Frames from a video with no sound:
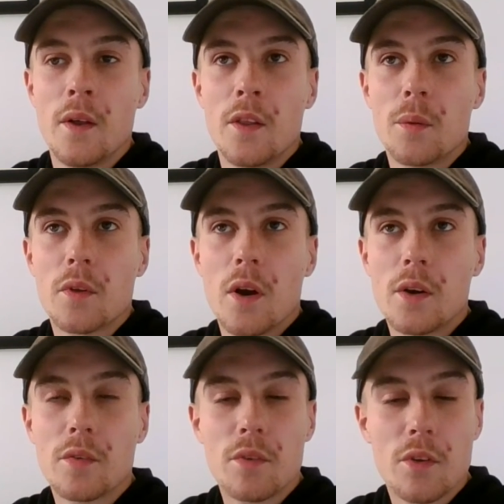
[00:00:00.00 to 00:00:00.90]
there was a lot of
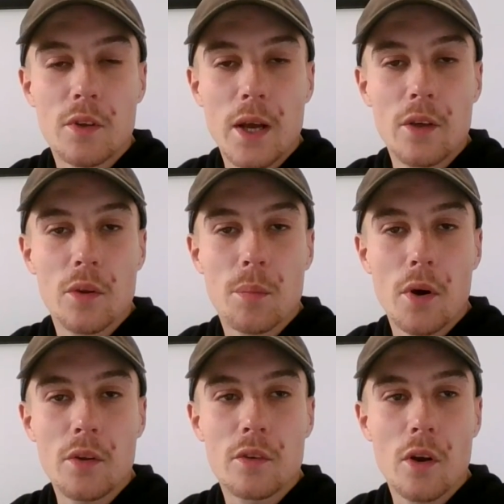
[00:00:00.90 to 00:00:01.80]
different styles of
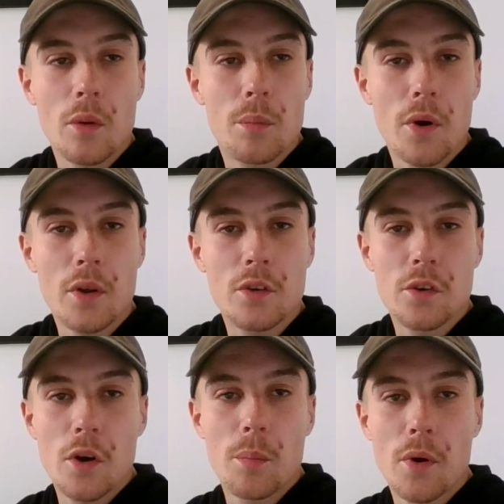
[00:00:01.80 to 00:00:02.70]
points, long points,
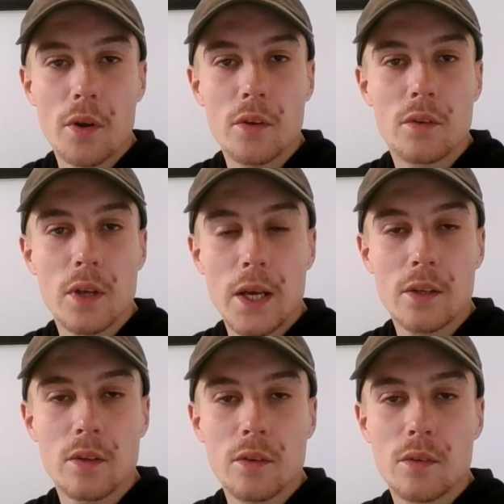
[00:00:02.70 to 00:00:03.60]
short points,
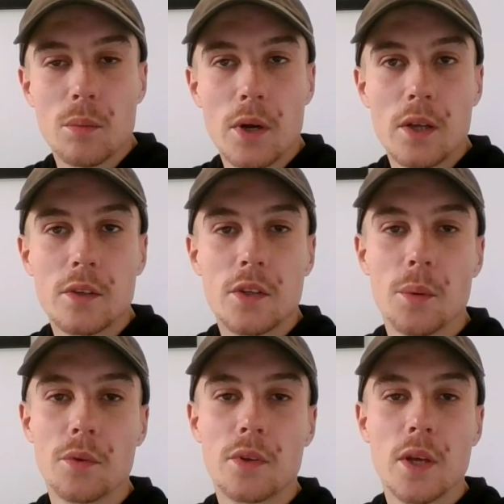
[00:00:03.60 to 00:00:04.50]
aces, winners. There
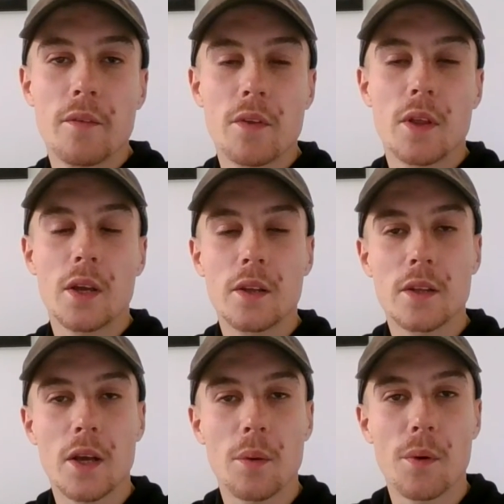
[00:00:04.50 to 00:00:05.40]
was everything
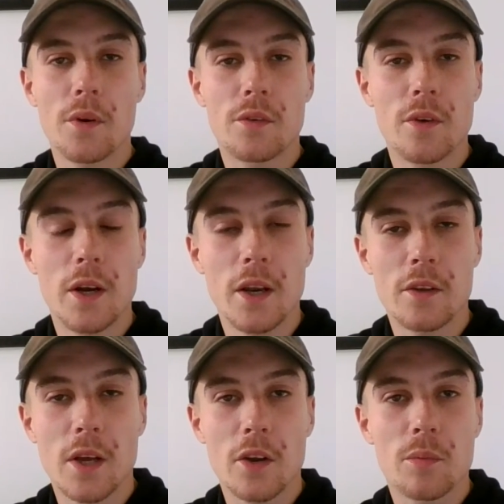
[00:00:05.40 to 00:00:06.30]
that you want really in a
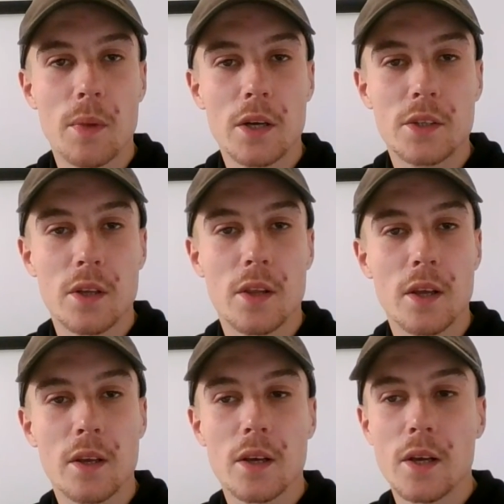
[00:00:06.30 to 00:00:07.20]
tennis match, and I
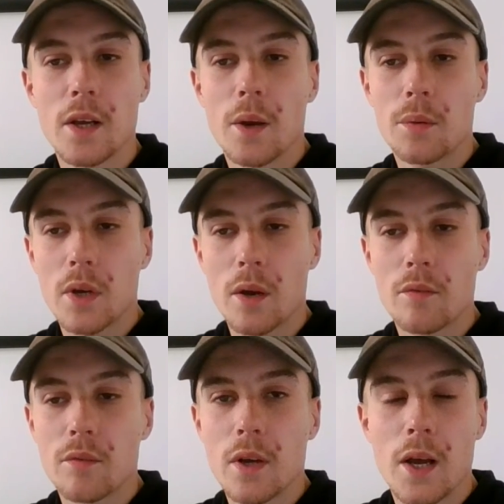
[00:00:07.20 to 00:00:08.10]
think it was an
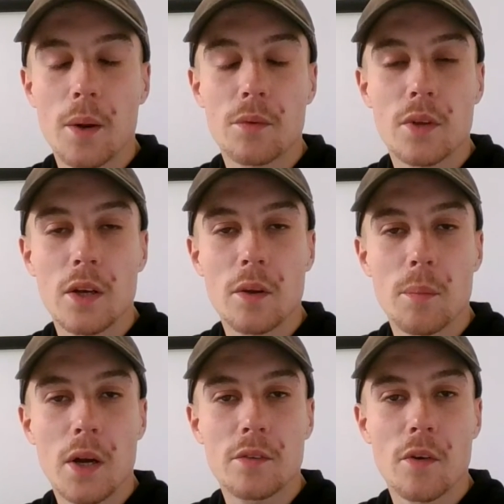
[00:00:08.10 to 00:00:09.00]
outstanding
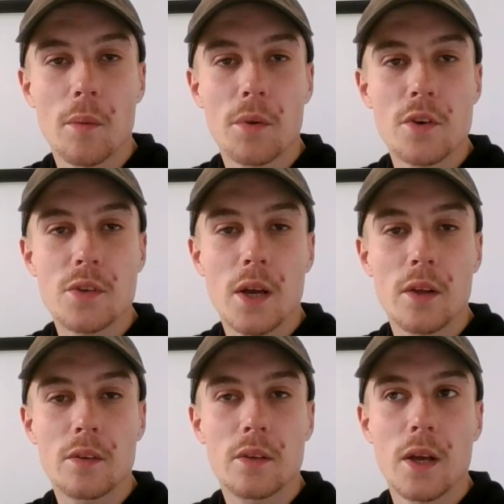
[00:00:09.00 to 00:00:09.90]
match for British
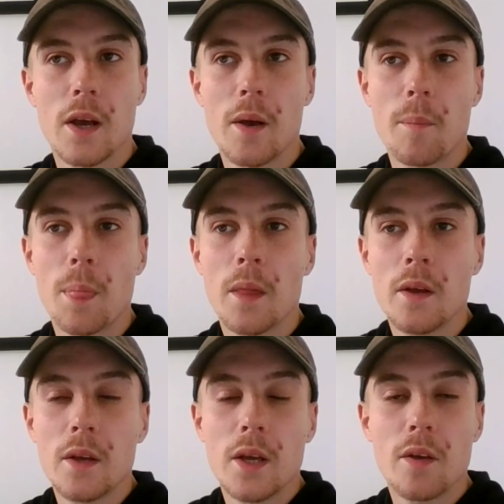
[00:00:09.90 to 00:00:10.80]
tennis,
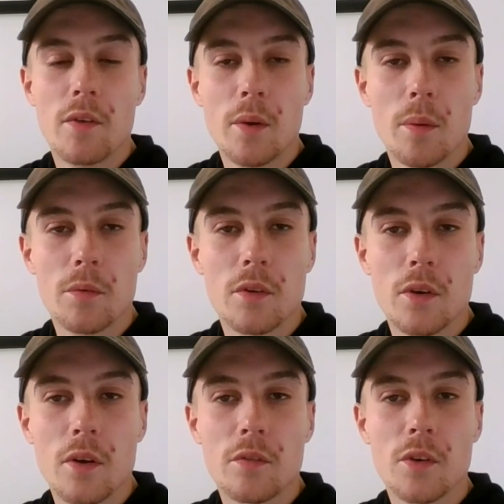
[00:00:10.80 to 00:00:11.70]
if anyone was
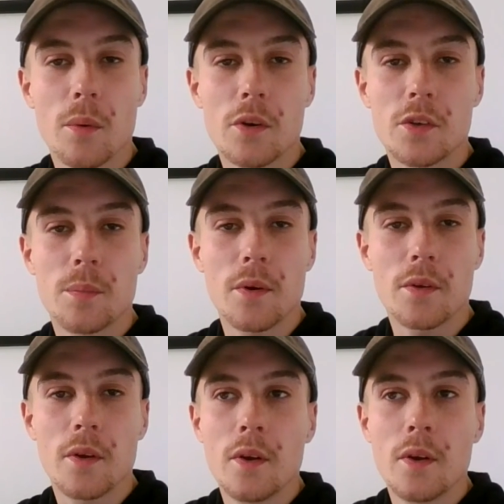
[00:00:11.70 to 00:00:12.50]
lucky enough to watch it. But